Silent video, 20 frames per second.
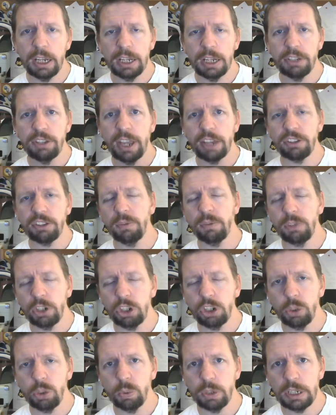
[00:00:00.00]
Is that something
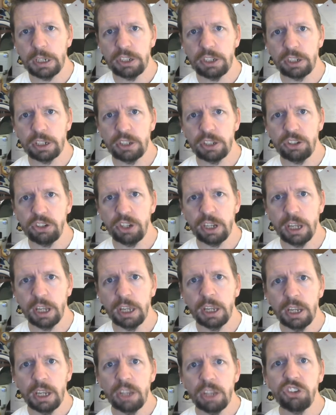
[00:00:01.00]
that you would need to
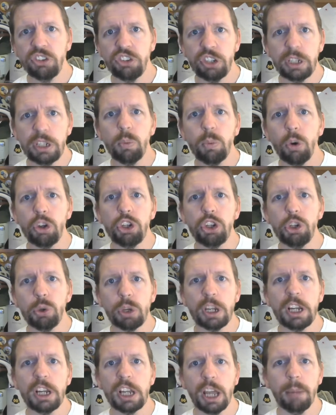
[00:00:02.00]
consider? See what you
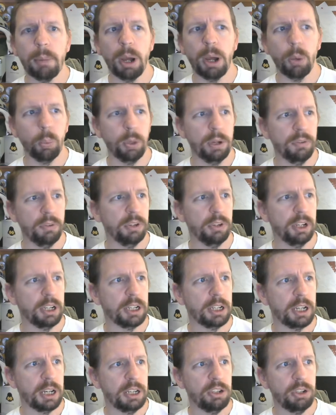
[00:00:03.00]
can come up with.
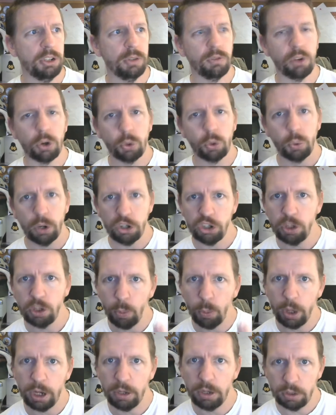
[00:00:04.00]
Okay, you've got
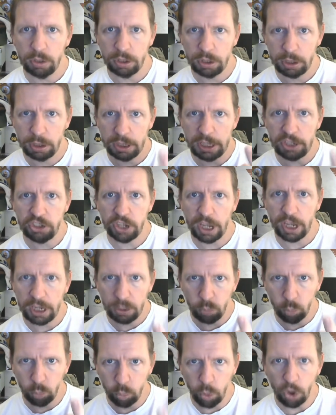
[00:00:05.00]
question 1
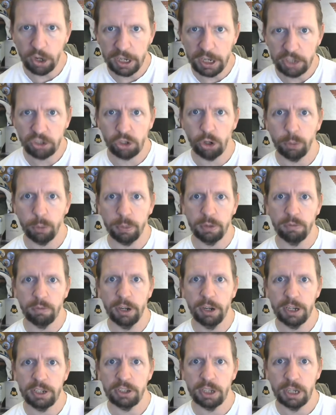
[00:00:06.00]
detailing what is
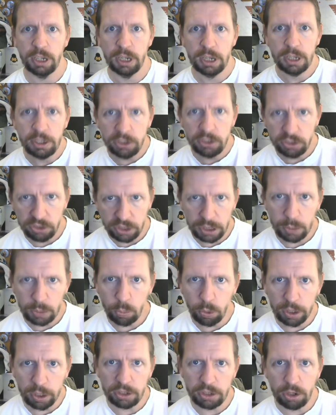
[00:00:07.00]
copyright. See
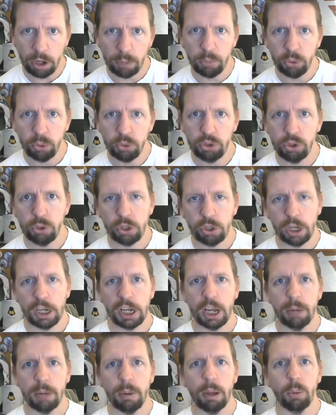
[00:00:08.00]
what examples you
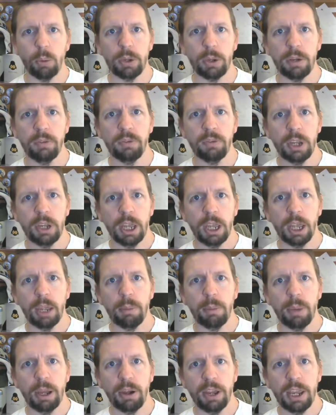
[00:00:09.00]
can come up with
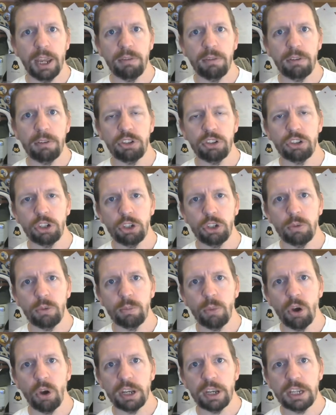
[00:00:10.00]
about areas that you
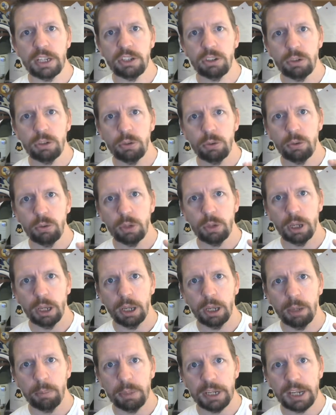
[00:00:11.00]
might need
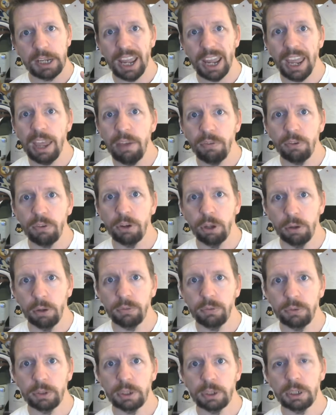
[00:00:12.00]
to be careful
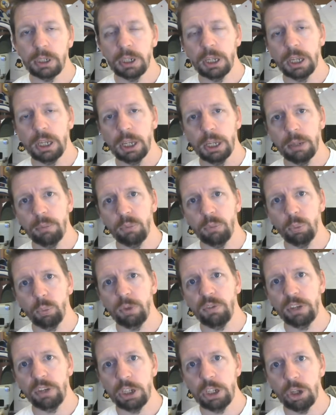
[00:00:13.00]
of
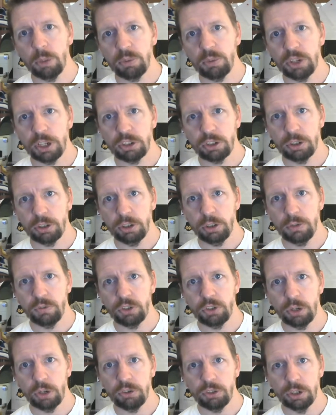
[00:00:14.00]
within the objects that
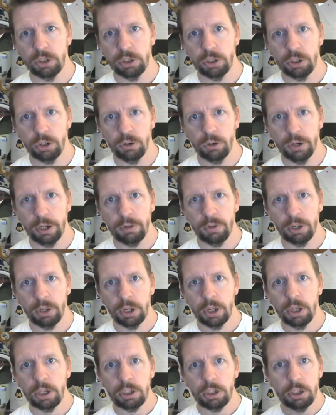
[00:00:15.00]
you've chosen. All right.
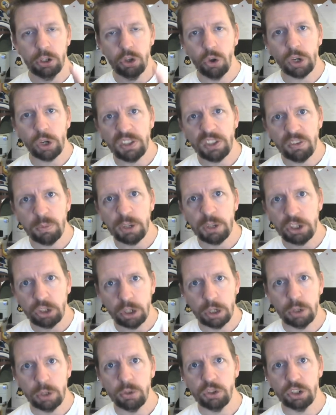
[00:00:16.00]
You're not giving me
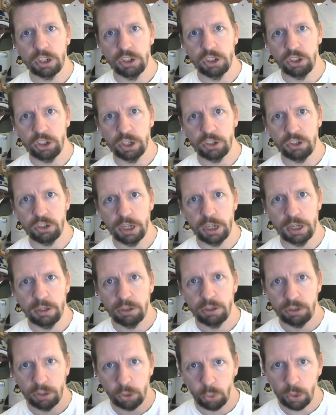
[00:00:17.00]
solutions just yet.
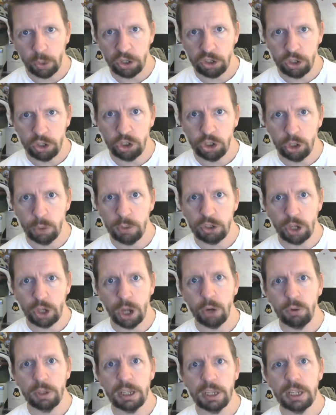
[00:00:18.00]
So question 2 is
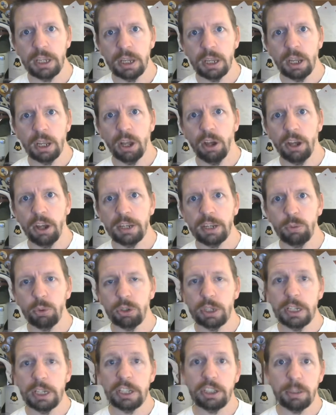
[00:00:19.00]
I only
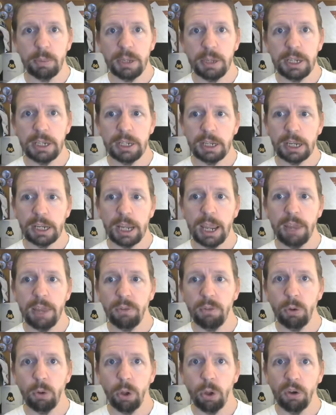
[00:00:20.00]
would need to be
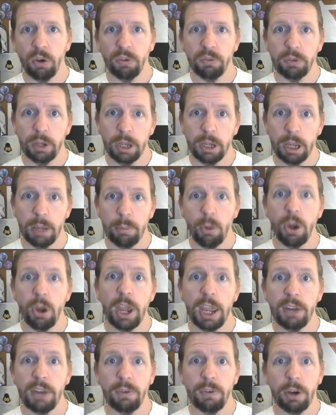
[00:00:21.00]
careful of
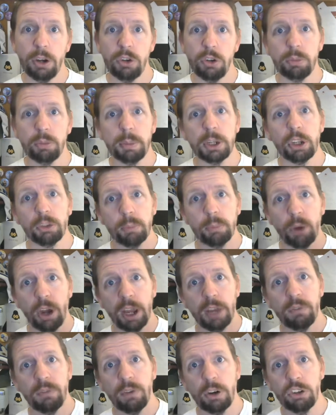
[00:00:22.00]
my headphones, because
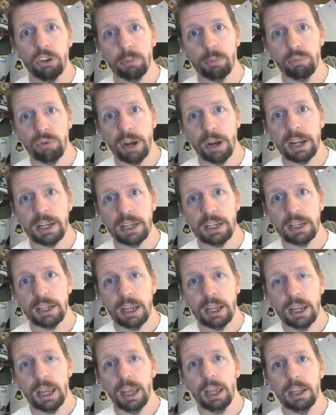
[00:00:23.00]
my headphones are branded
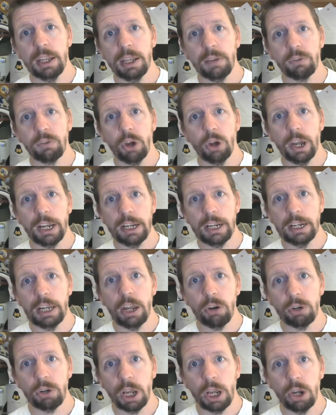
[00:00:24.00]
and they've got a
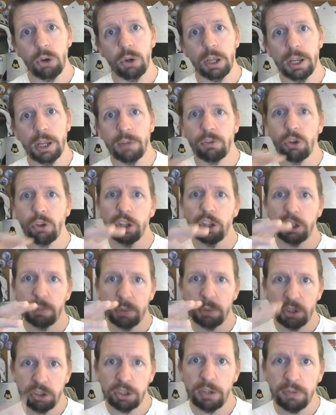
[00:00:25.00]
logo and they've got a
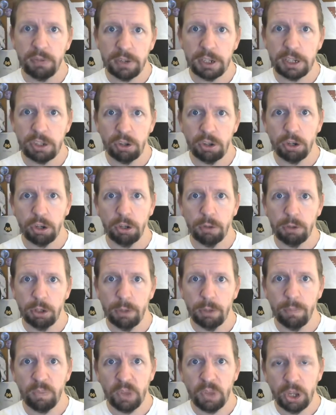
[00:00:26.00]
specific design on
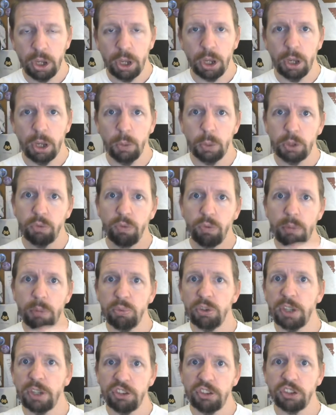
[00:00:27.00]
them which
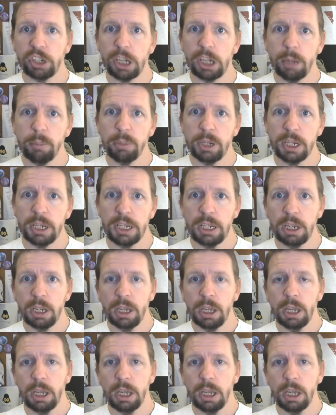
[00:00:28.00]
represents the company.